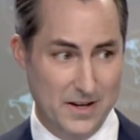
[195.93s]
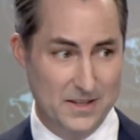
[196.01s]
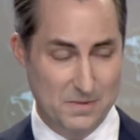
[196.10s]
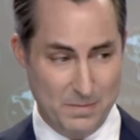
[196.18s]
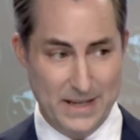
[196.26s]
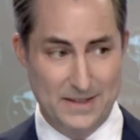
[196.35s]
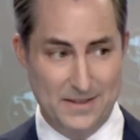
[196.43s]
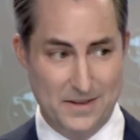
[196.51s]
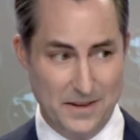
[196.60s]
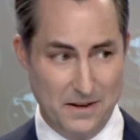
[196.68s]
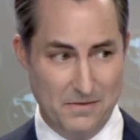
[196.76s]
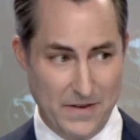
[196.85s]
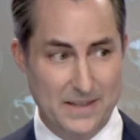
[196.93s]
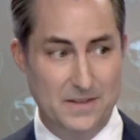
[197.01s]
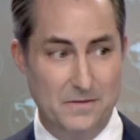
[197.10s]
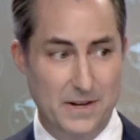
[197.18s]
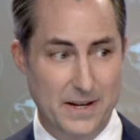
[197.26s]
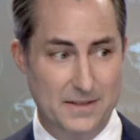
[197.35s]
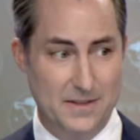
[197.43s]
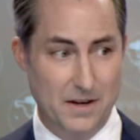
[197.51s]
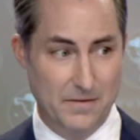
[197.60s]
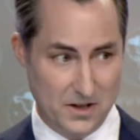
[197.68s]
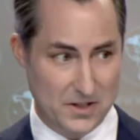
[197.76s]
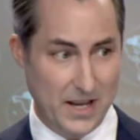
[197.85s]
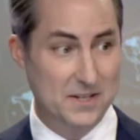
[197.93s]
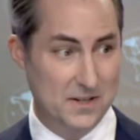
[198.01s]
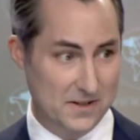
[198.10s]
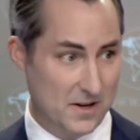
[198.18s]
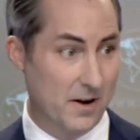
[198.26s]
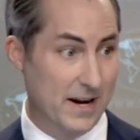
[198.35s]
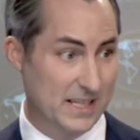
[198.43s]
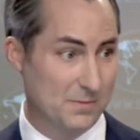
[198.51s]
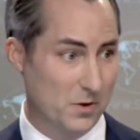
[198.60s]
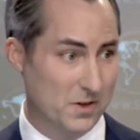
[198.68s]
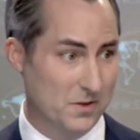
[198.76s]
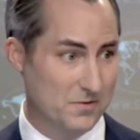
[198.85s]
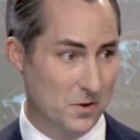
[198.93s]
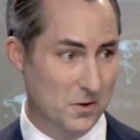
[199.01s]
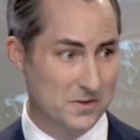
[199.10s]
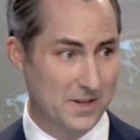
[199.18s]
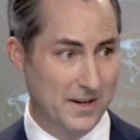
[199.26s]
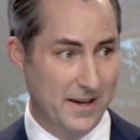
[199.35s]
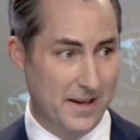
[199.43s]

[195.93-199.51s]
speaks to the effectiveness of our sanctions and our export controls,